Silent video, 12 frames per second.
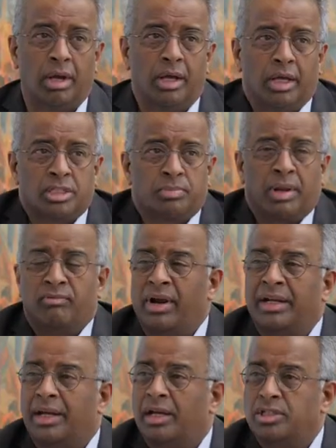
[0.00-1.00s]
uh, it's been
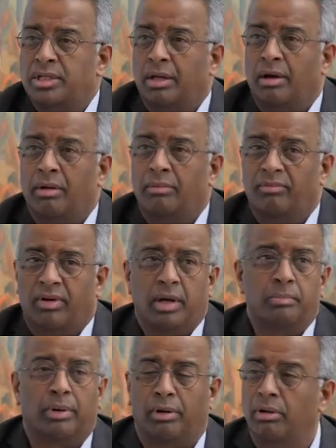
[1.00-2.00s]
fantastic on a
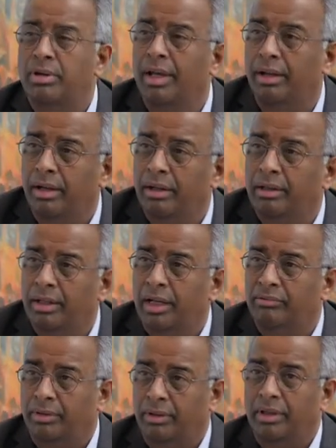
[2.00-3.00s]
very parochial
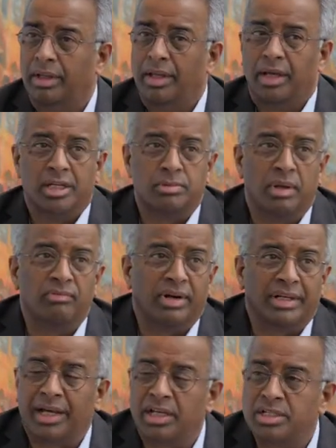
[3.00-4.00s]
level. It's been
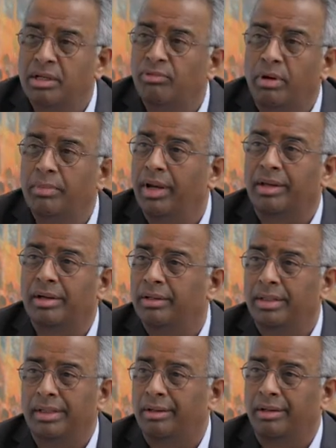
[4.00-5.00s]
fantastic for my
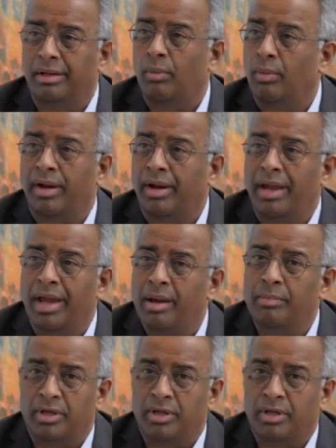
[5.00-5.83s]
career. You know, where I am